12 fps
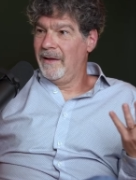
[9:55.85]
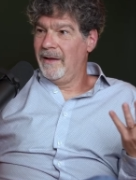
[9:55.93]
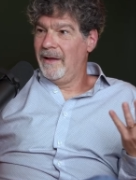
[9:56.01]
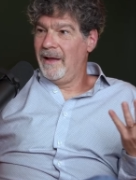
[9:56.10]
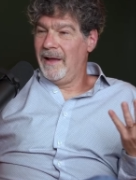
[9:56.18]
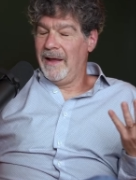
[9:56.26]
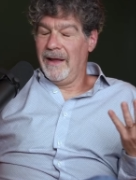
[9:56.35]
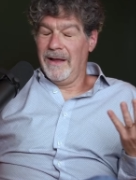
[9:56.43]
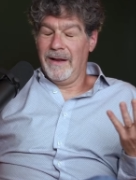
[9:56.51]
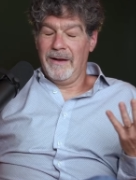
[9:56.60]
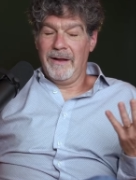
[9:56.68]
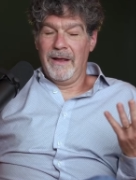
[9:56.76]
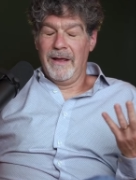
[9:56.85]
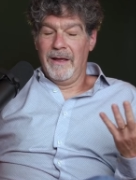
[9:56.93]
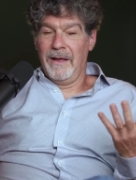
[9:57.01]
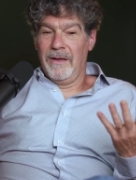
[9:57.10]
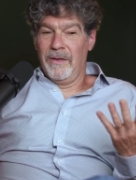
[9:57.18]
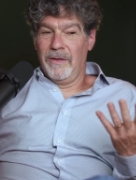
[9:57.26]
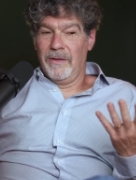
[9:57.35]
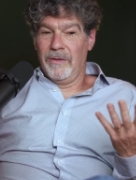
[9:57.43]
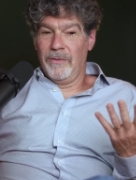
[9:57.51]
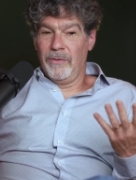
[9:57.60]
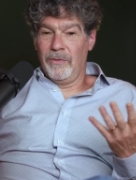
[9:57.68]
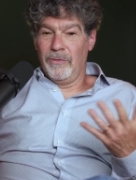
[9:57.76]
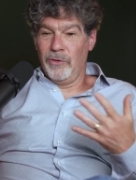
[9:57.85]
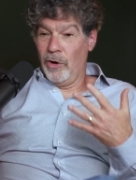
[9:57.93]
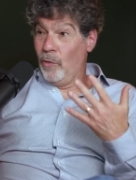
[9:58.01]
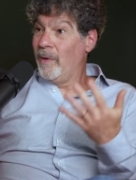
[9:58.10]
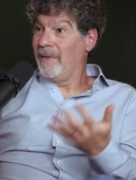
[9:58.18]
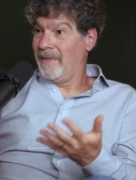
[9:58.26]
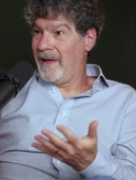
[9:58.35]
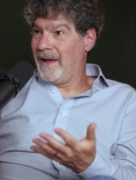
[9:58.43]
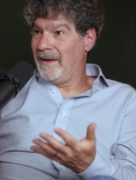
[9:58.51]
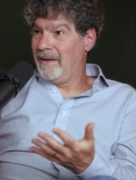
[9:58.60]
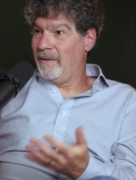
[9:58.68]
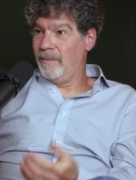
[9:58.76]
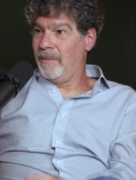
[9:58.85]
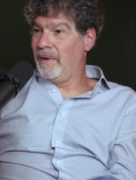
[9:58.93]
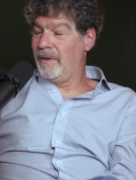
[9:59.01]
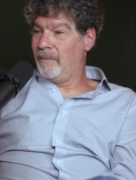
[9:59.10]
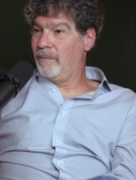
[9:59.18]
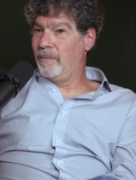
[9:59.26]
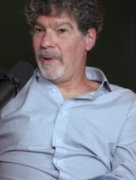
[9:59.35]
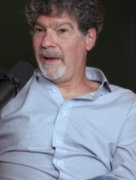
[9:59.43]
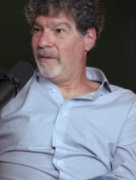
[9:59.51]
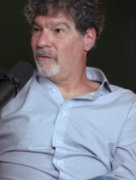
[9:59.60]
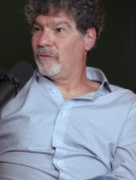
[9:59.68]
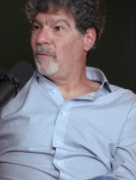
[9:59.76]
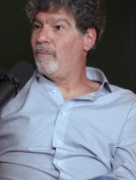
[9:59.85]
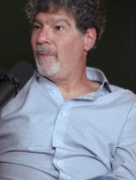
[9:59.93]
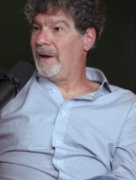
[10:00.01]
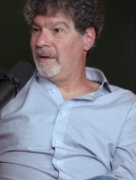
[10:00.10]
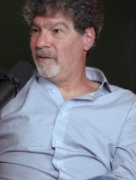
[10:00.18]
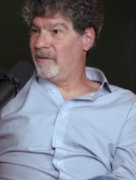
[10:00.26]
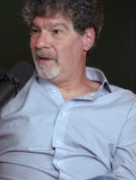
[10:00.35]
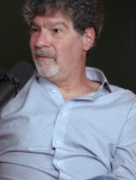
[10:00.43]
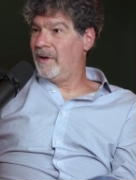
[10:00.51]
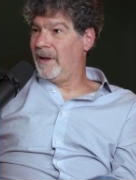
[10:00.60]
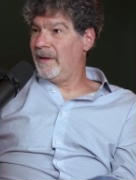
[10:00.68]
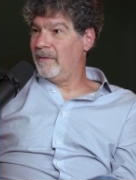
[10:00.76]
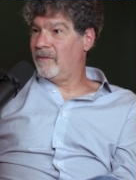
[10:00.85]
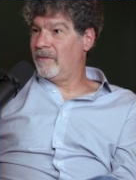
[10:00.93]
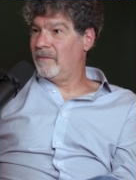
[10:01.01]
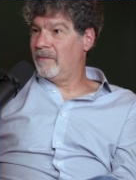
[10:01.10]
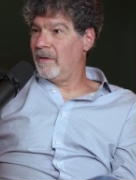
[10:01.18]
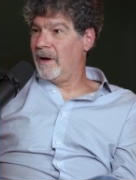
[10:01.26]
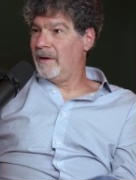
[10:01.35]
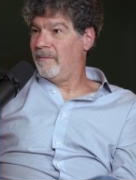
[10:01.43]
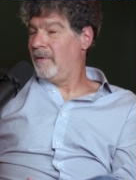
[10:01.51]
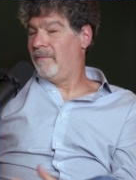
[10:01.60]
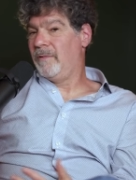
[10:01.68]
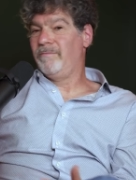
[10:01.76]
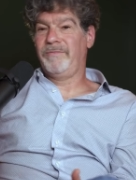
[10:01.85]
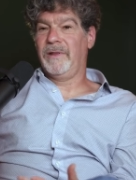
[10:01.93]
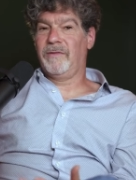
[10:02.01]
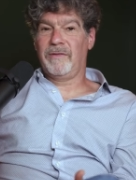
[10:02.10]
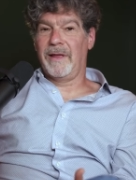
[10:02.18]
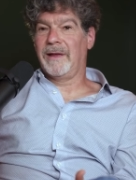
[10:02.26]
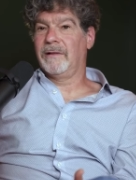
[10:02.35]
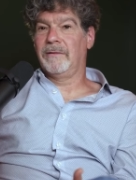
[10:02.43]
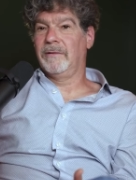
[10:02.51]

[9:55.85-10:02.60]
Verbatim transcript: Yeah. And knowing that it, it pays tremendous dividends, right? If, if you, it's like